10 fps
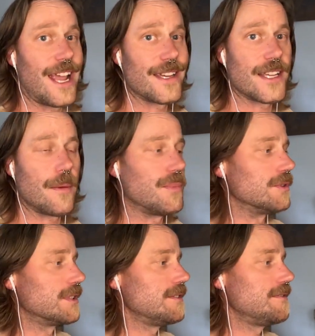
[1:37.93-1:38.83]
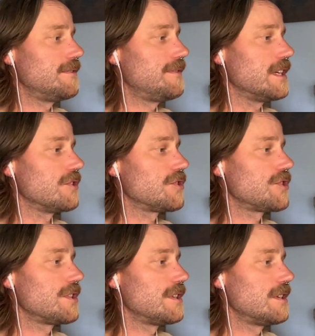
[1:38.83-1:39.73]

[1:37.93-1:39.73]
and tumbled finish.